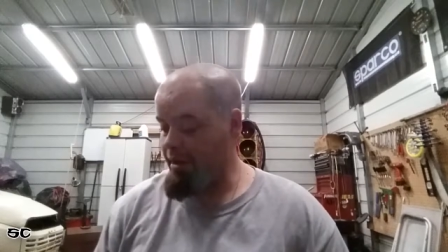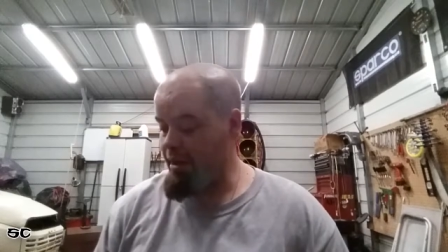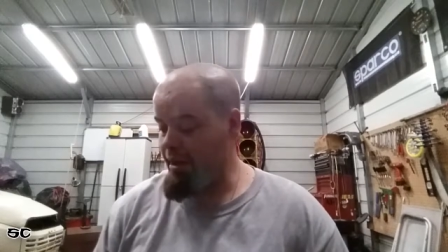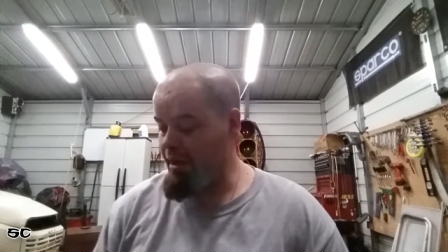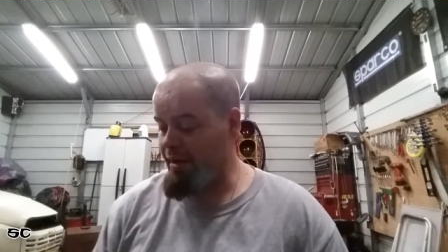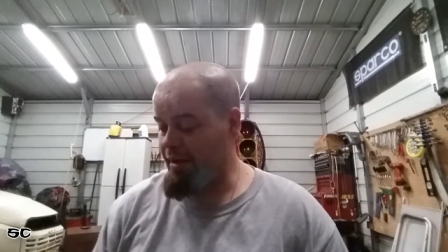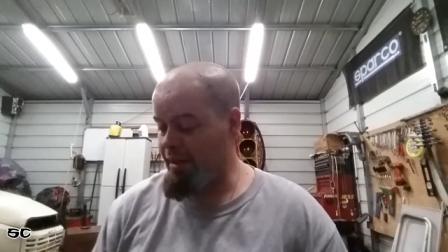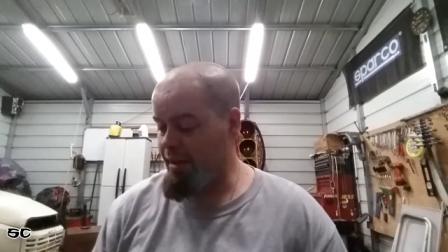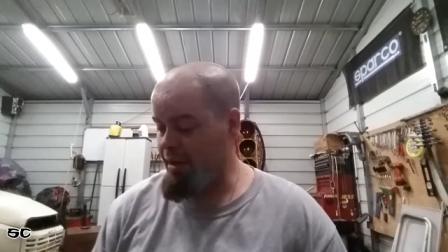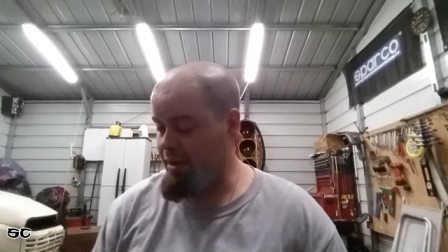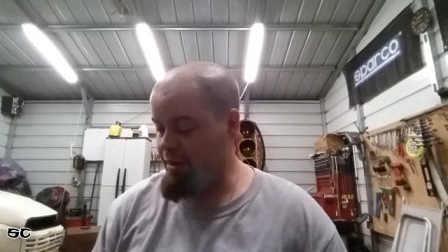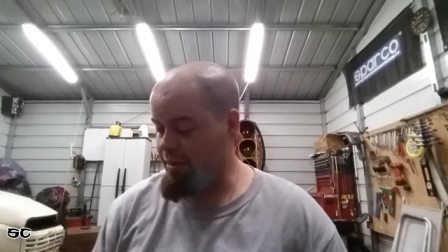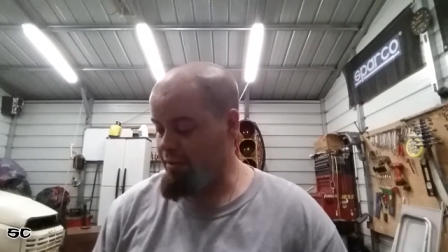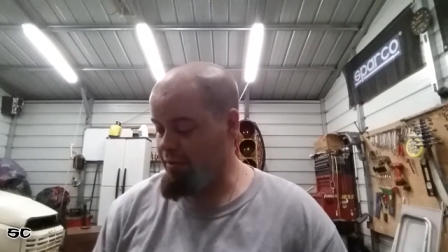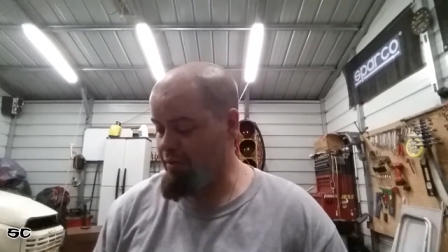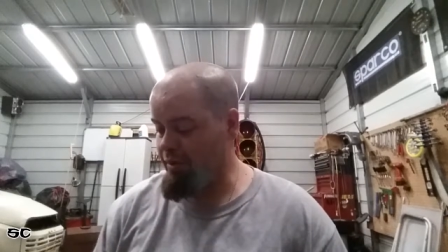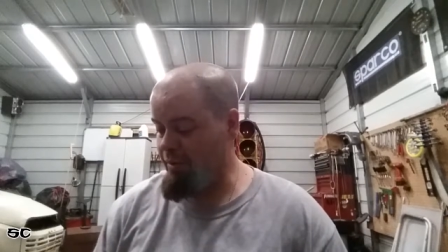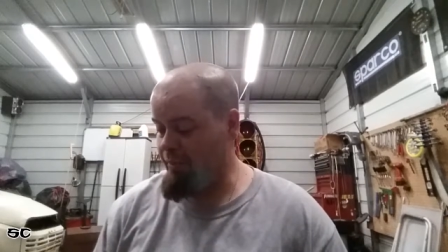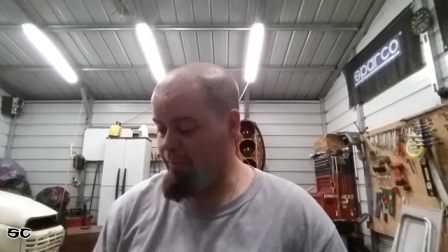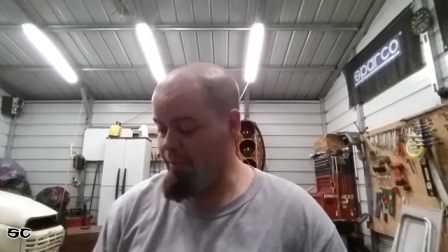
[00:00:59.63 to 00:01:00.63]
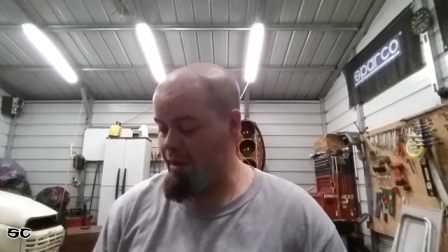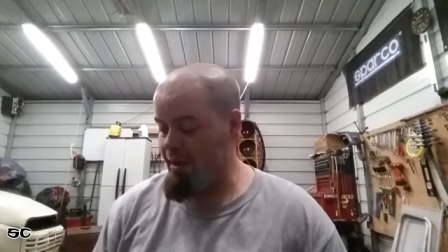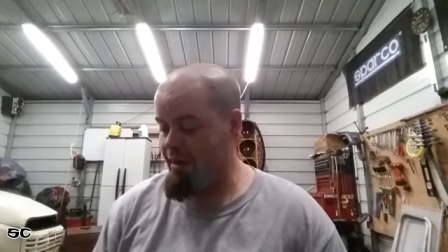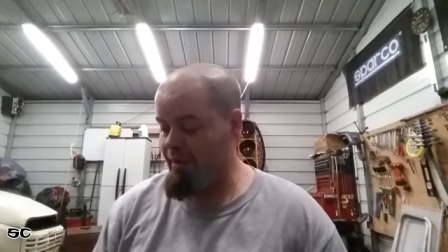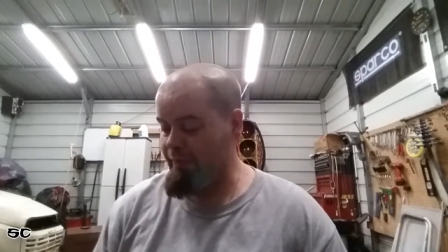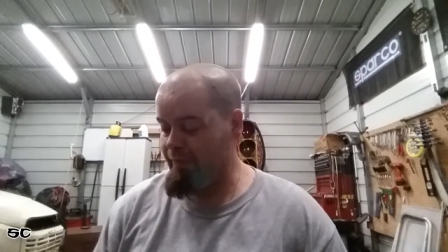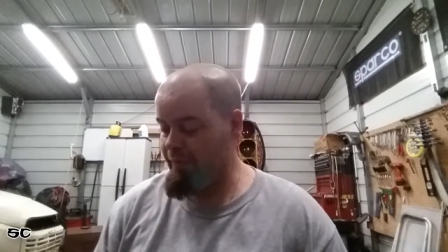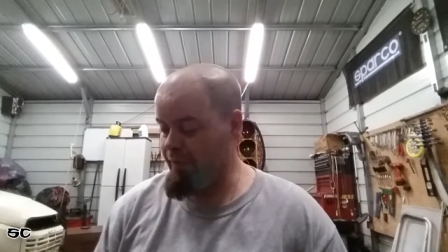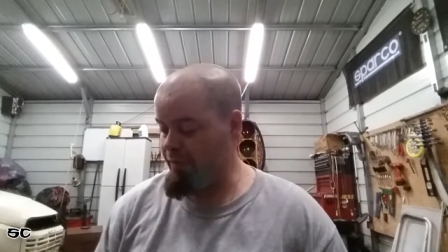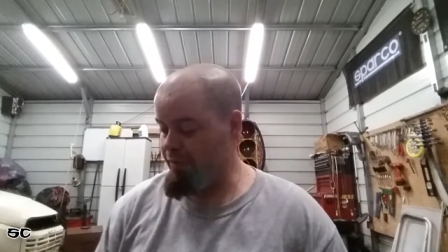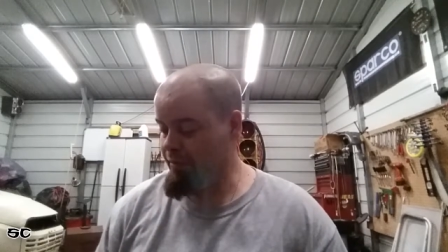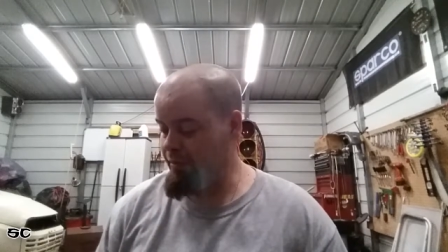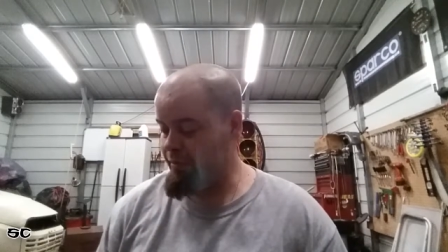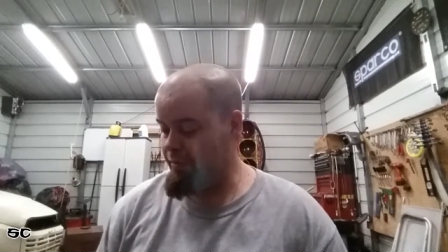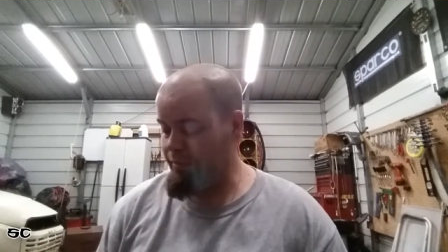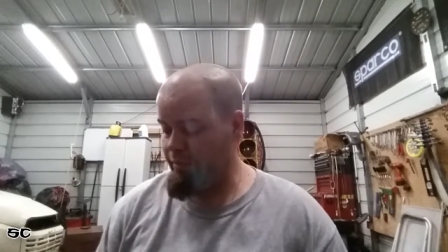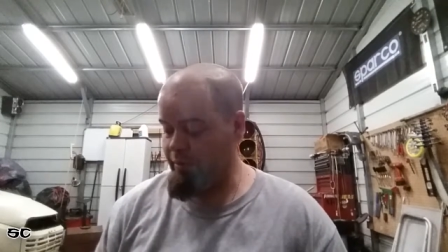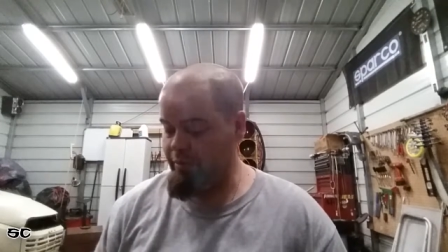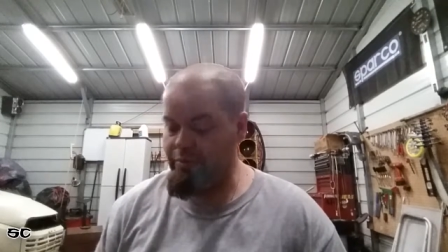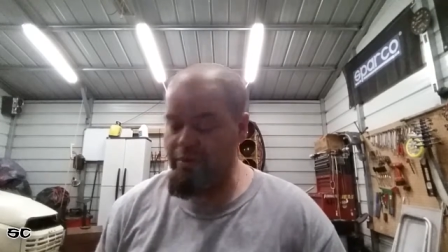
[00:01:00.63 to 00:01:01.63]
I kind of don't have nothing to
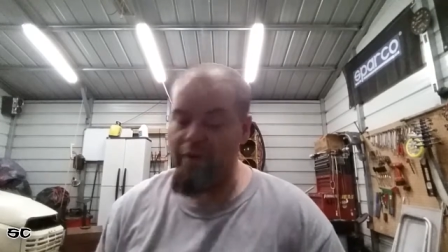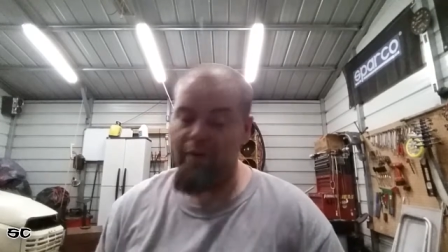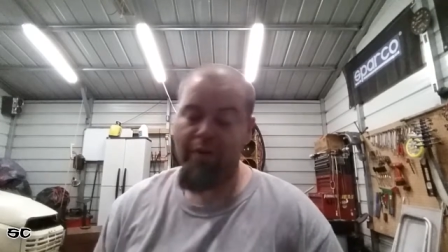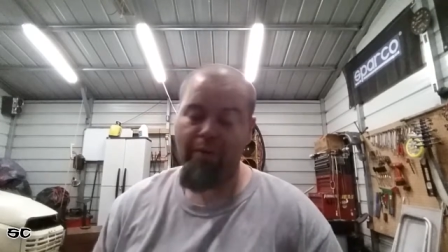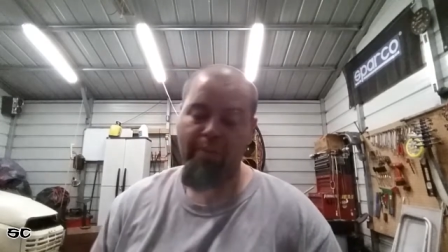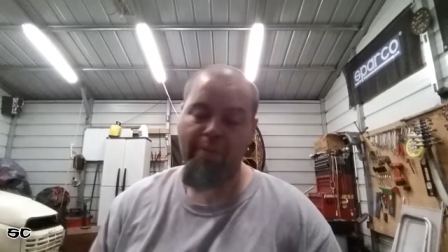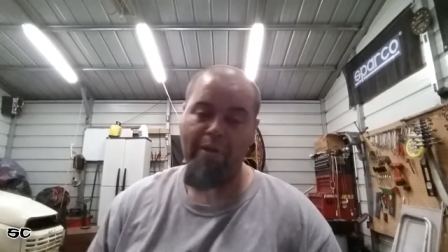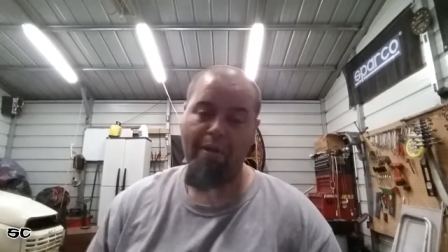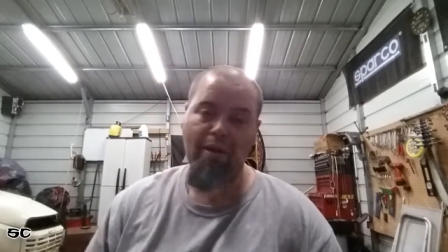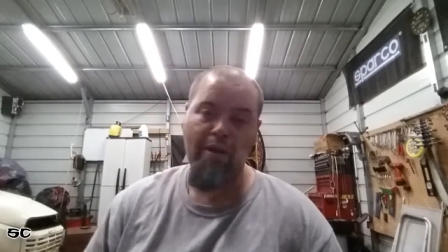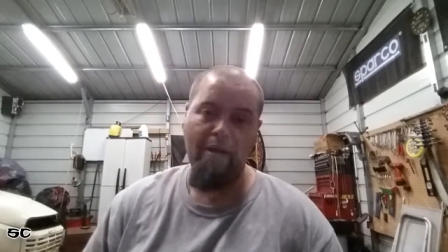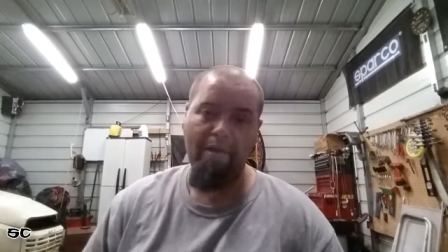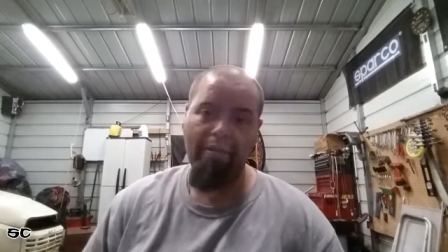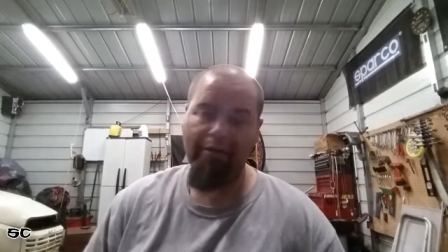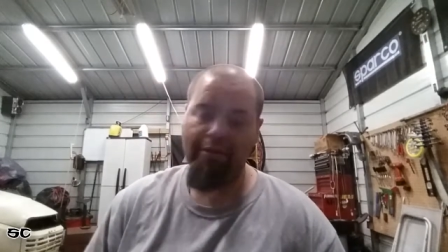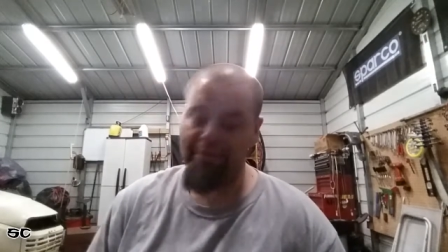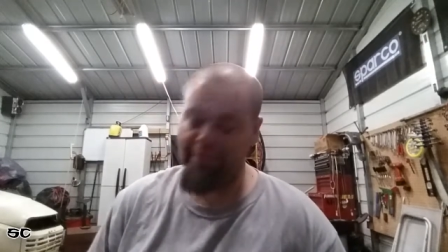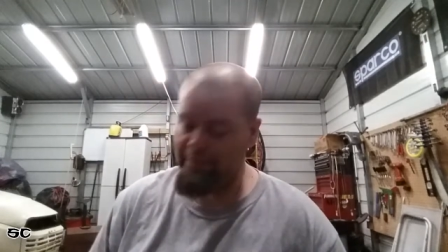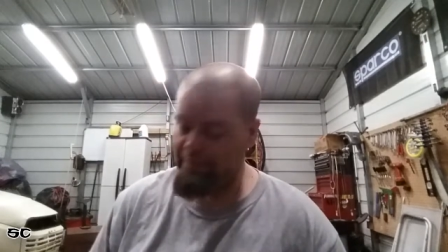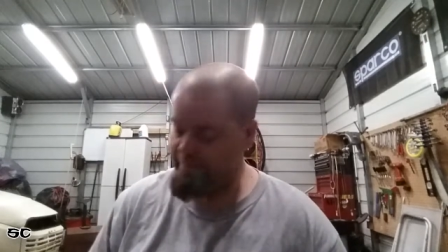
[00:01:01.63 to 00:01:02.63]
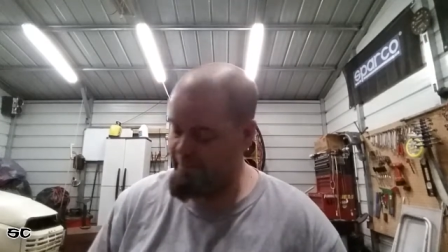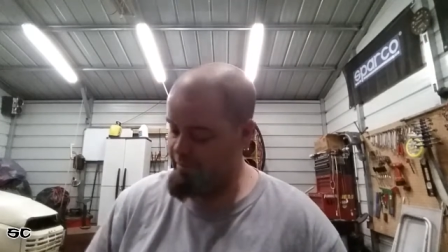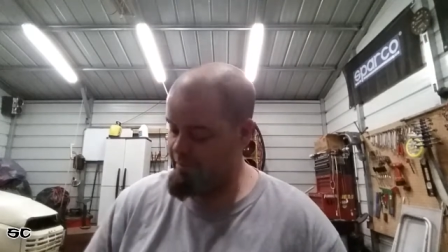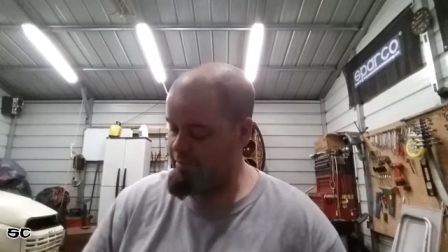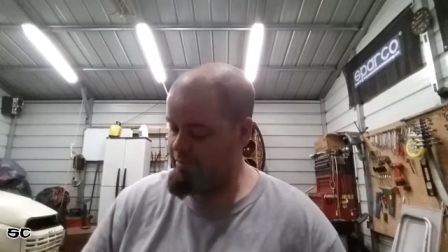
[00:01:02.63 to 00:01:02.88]
really talk about, honestly.